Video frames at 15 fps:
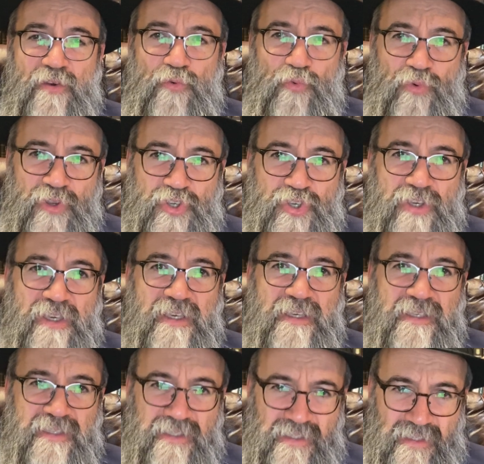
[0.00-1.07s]
which
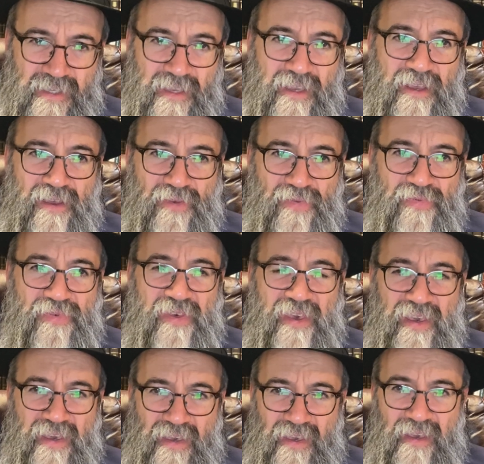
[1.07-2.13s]
is
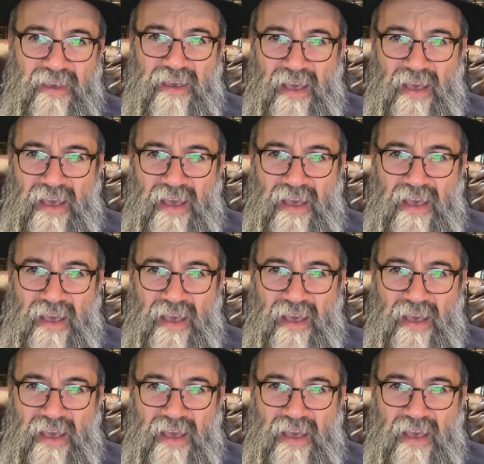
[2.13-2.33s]
the